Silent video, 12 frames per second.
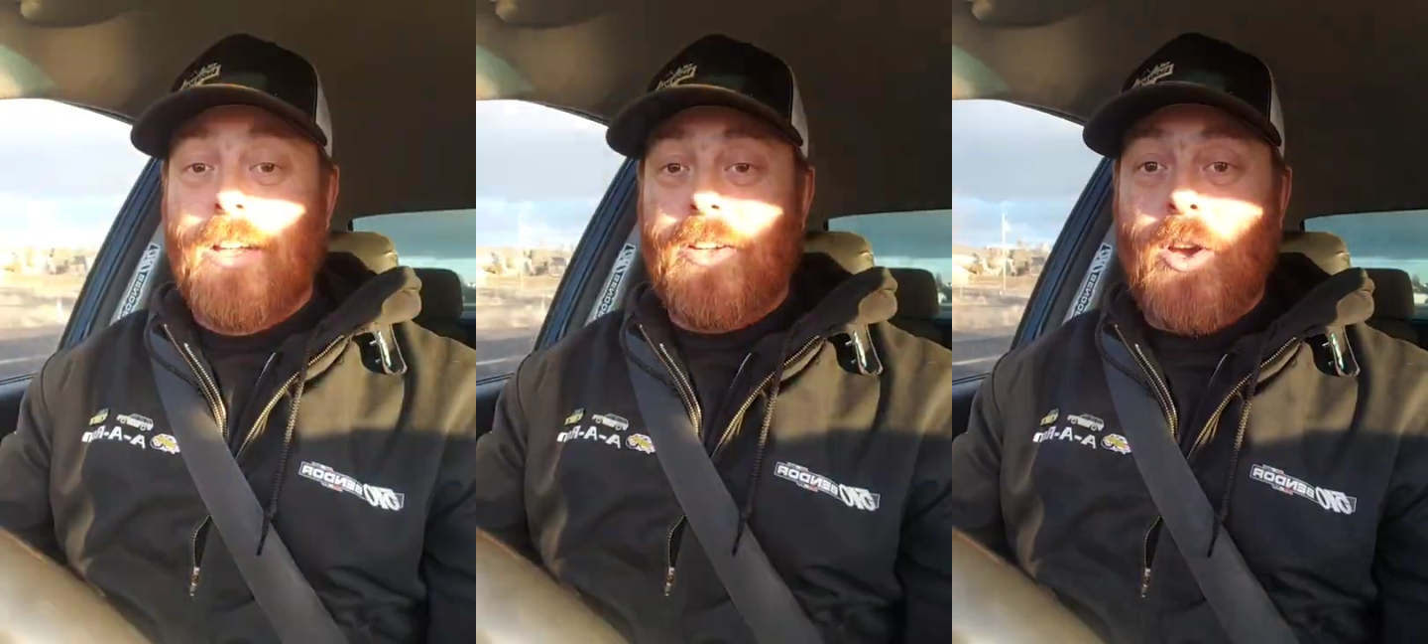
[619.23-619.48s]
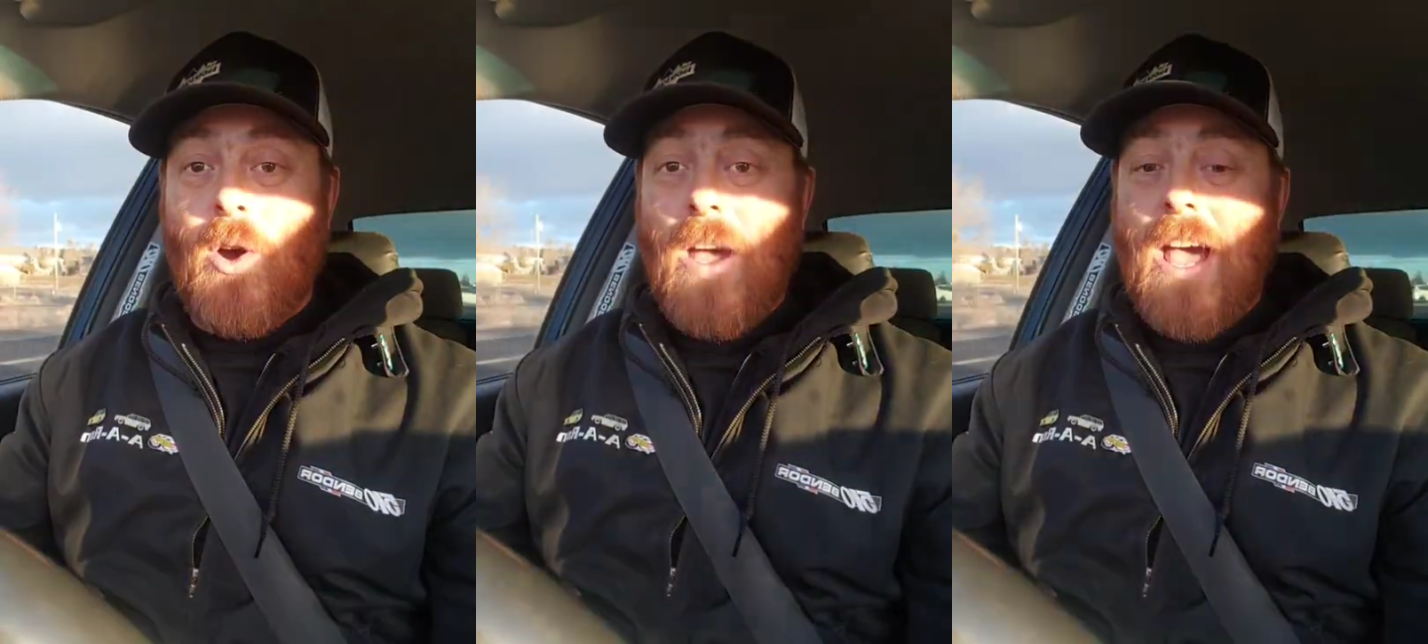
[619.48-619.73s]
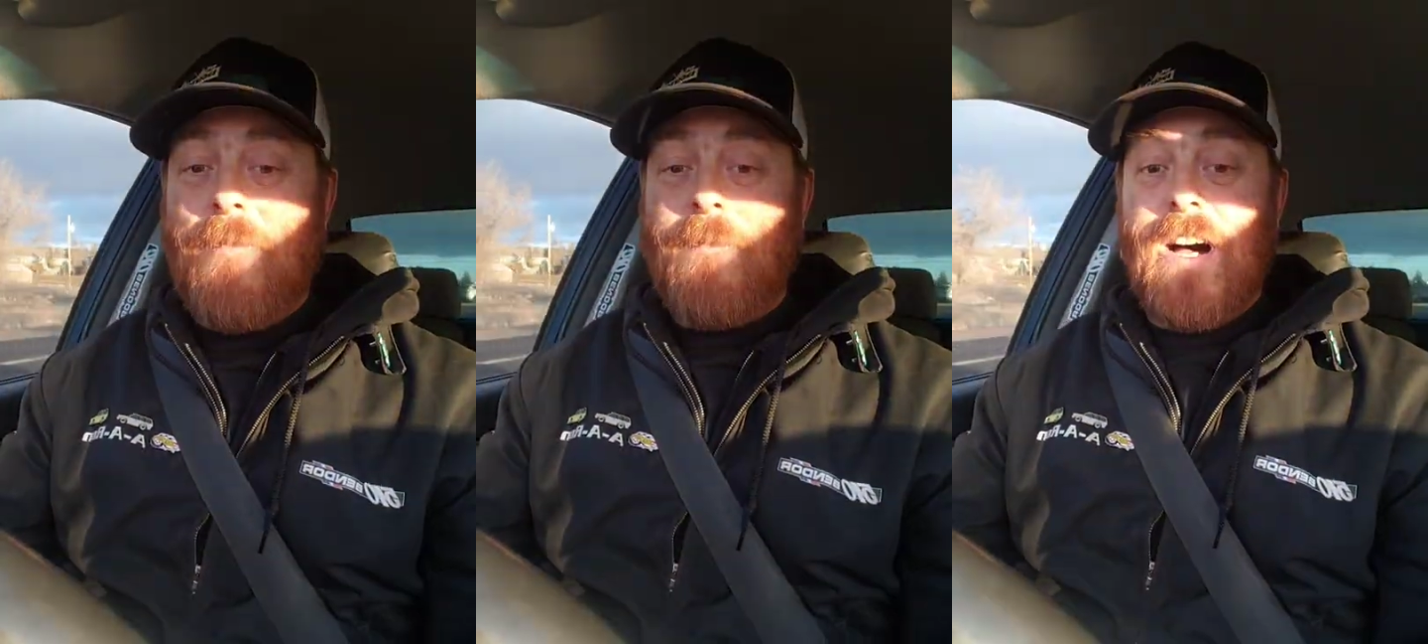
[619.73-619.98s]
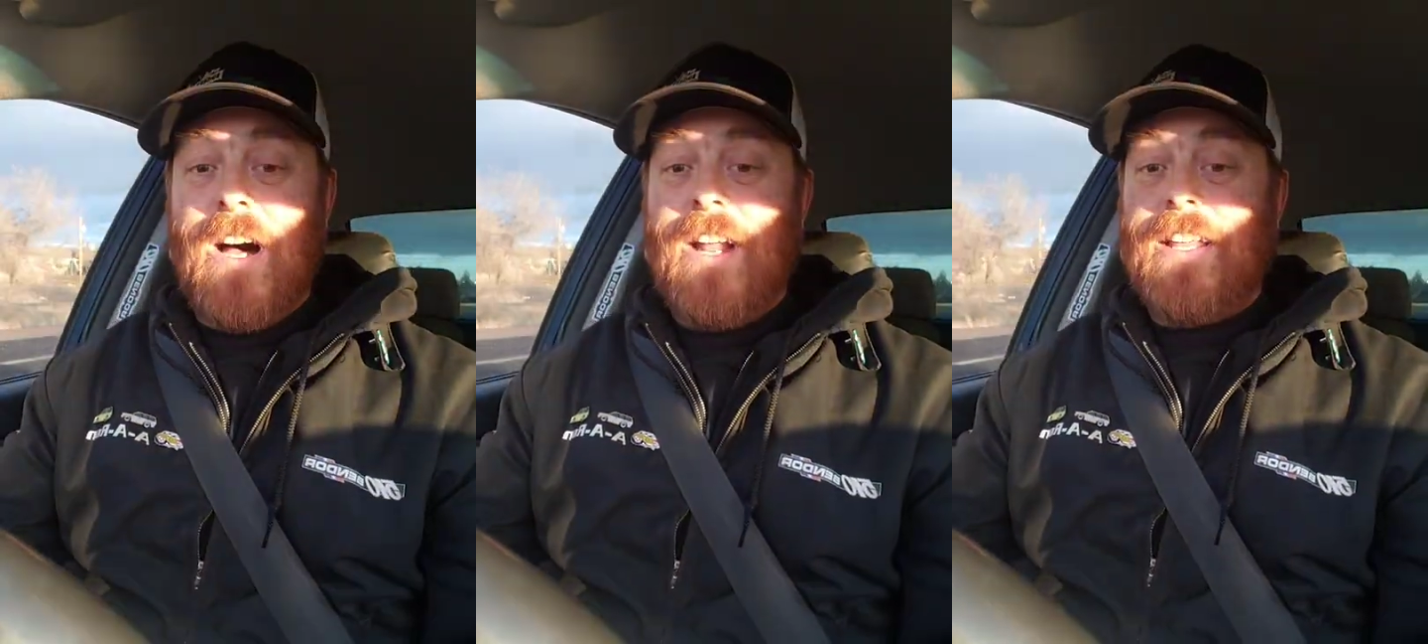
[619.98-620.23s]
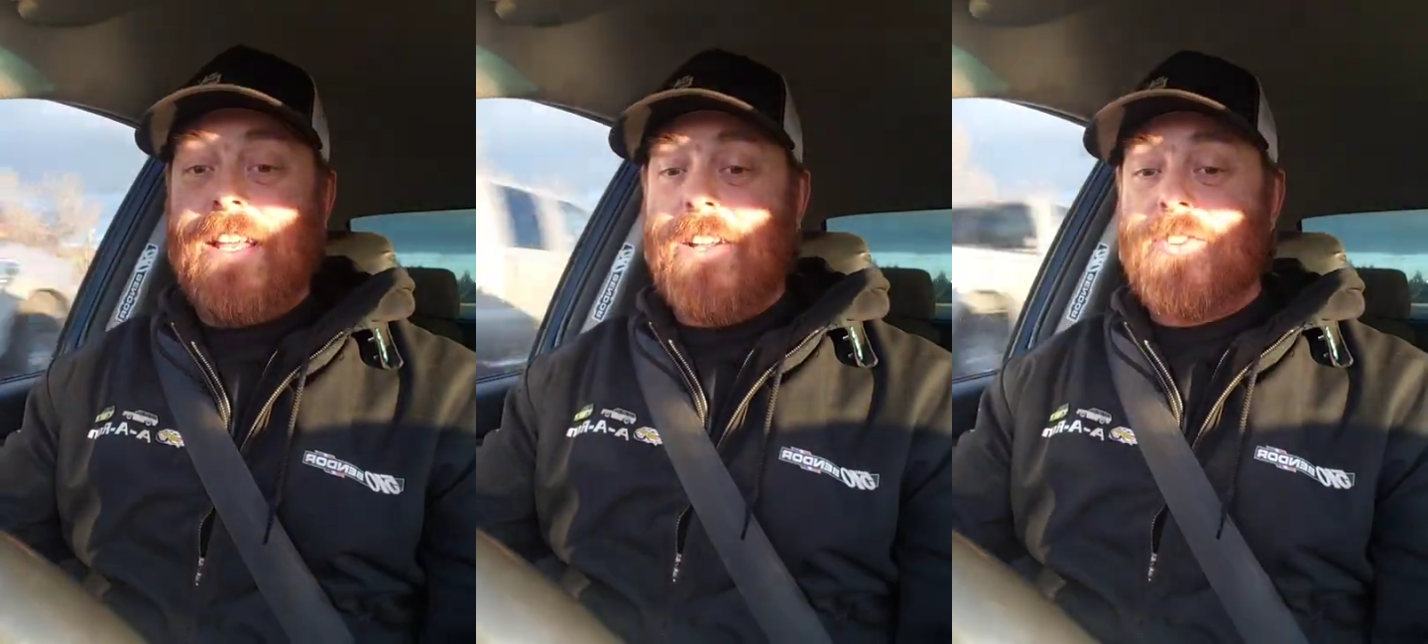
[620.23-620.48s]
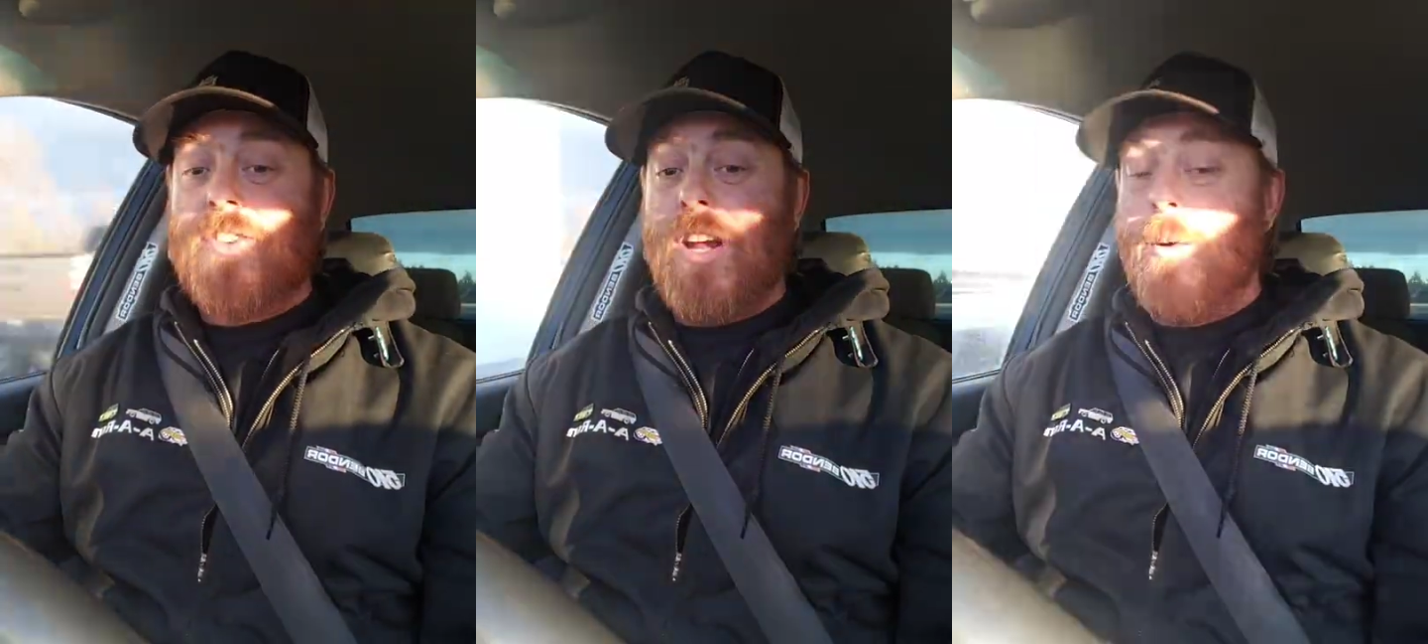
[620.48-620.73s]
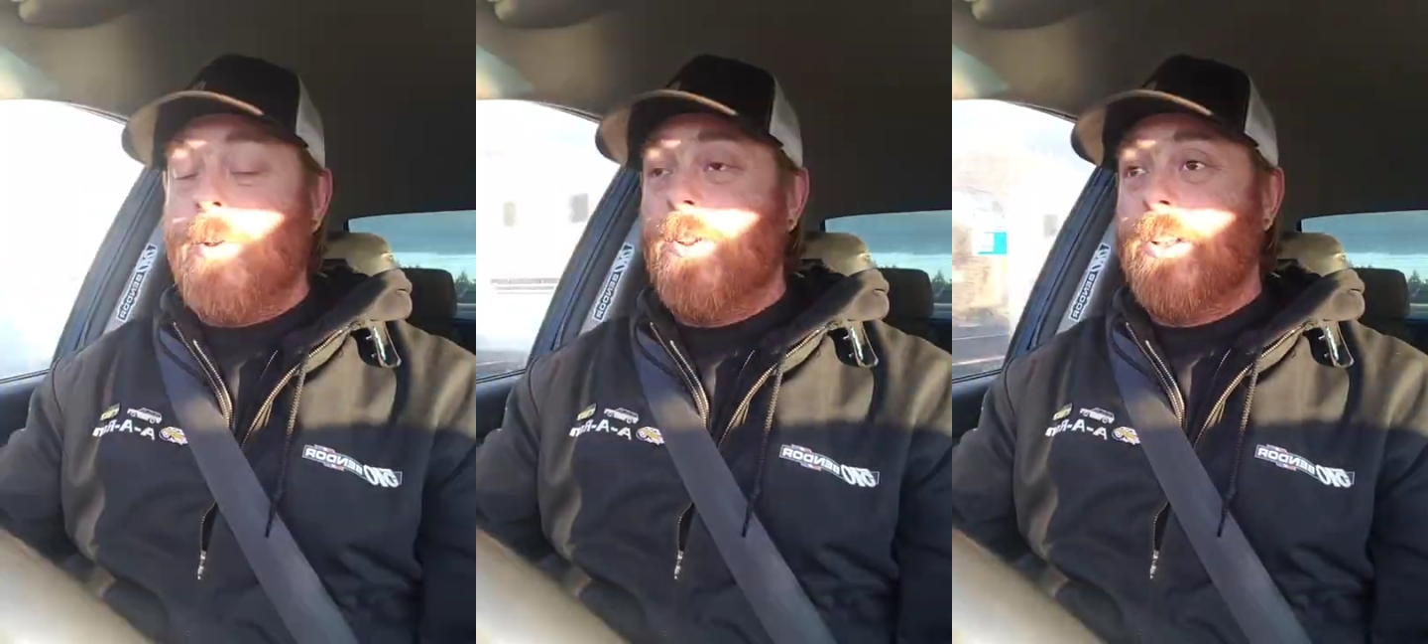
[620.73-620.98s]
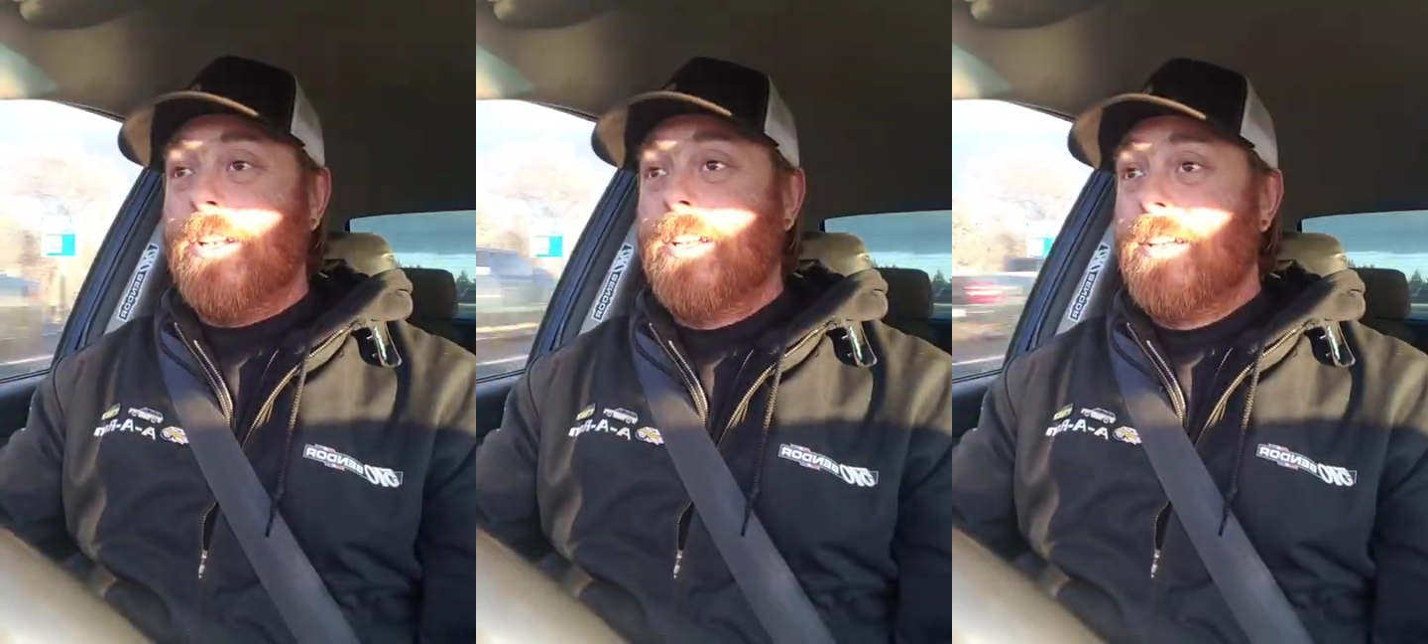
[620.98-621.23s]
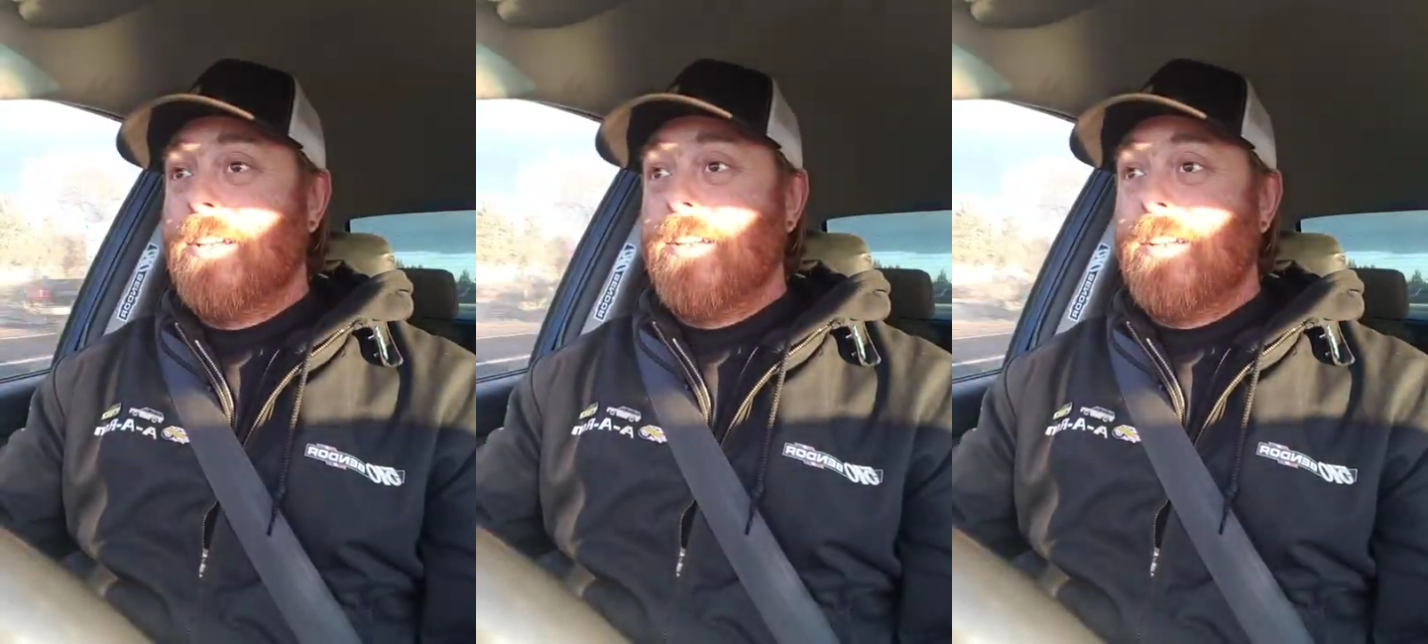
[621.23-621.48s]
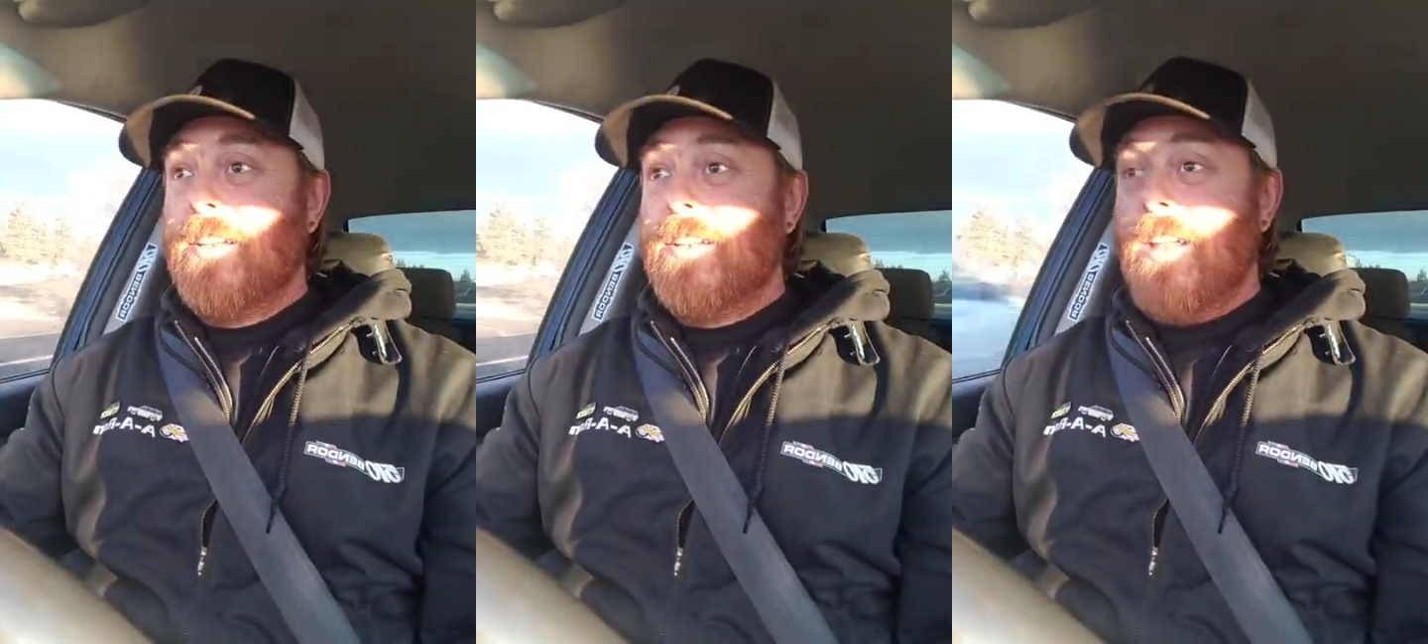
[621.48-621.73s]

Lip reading: go have fun and get in trouble and